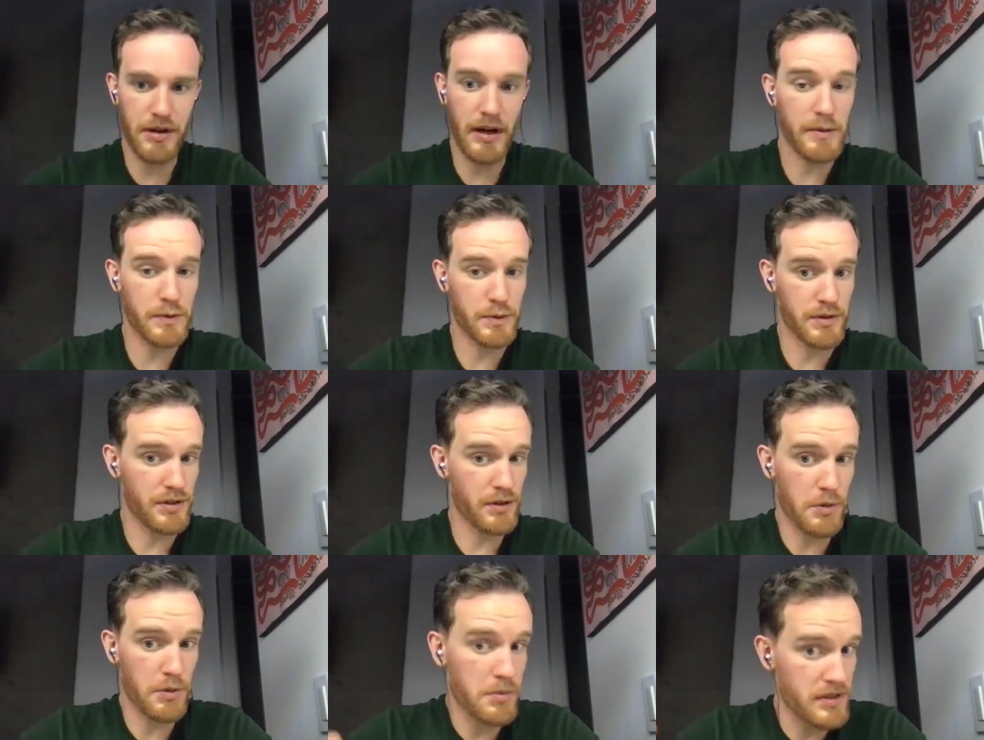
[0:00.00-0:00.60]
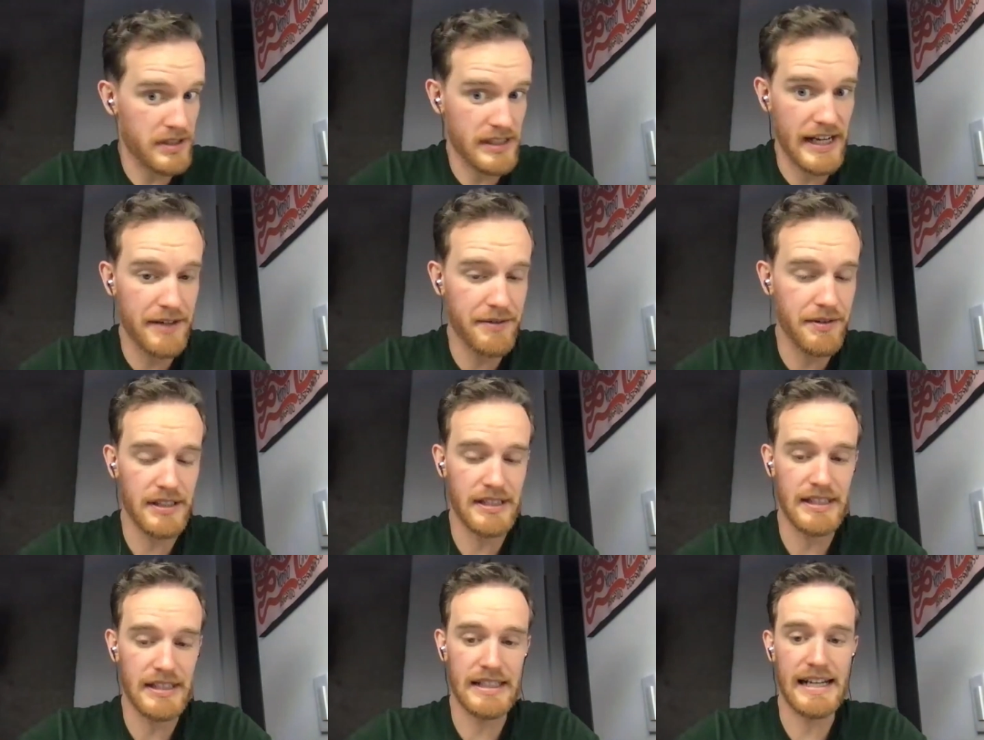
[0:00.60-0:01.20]
problems with almost
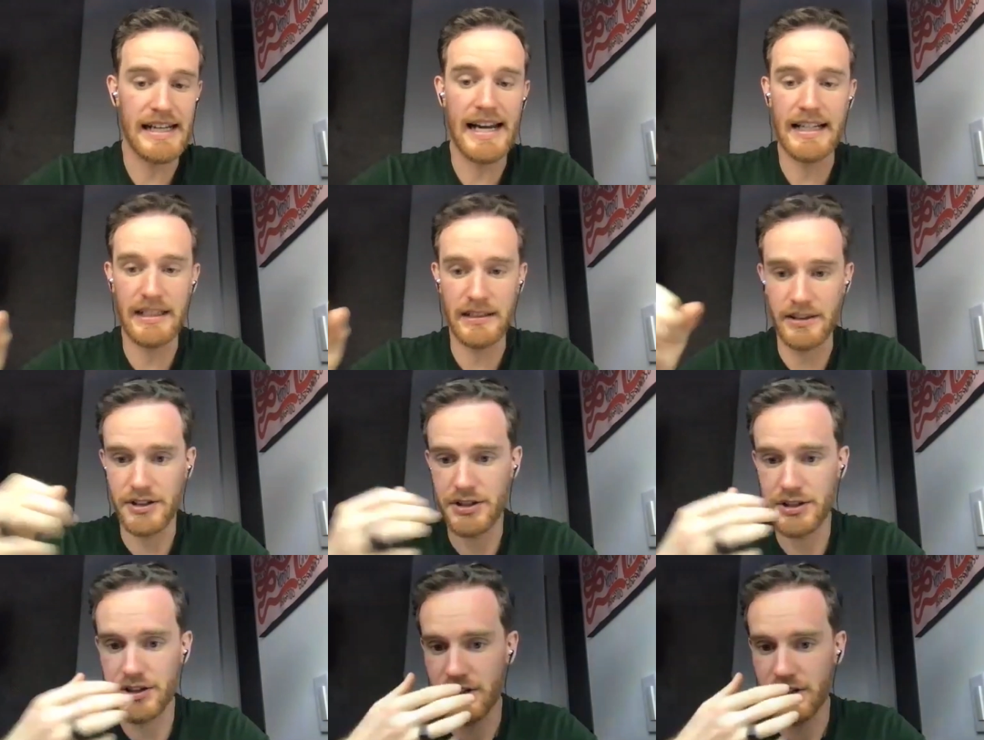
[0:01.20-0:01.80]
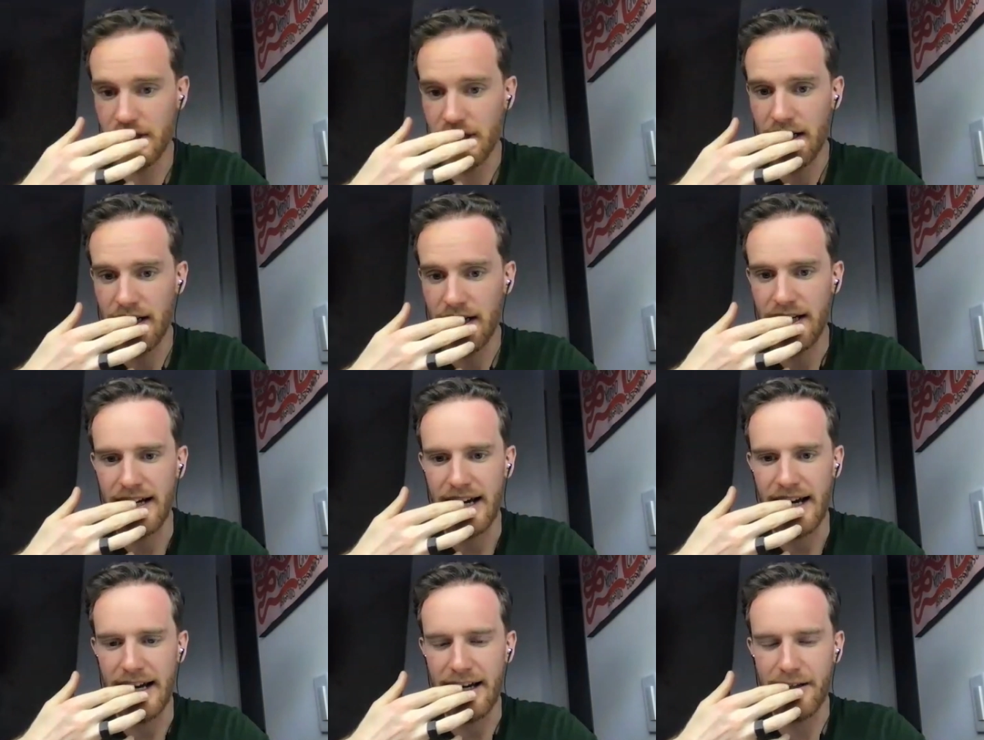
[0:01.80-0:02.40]
everything in English,
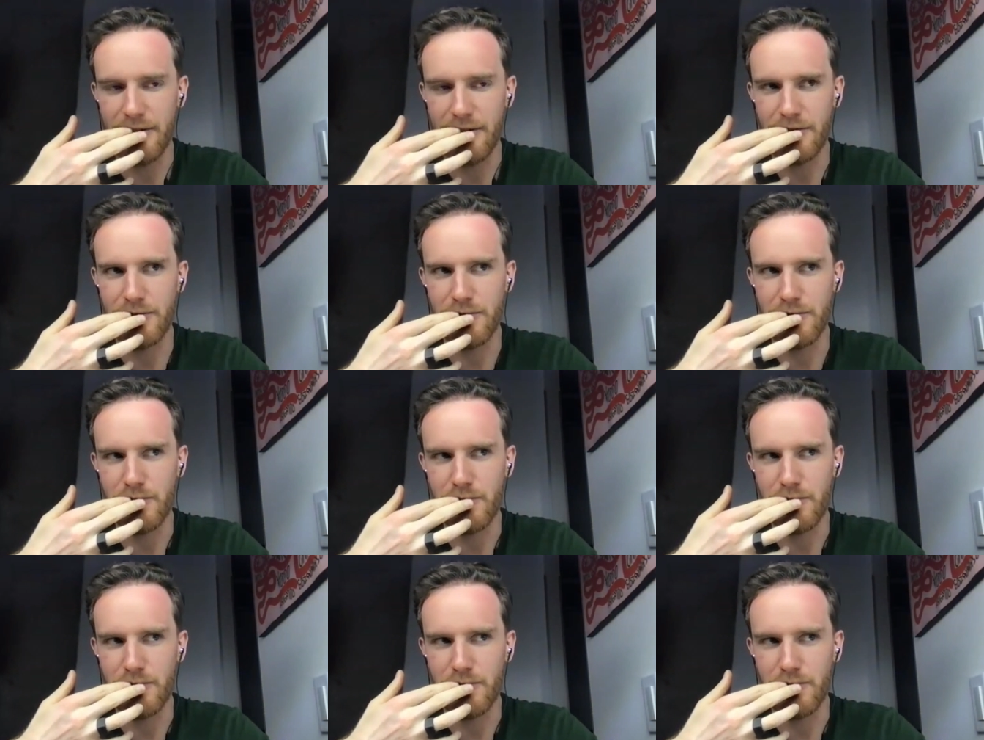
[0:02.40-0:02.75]
and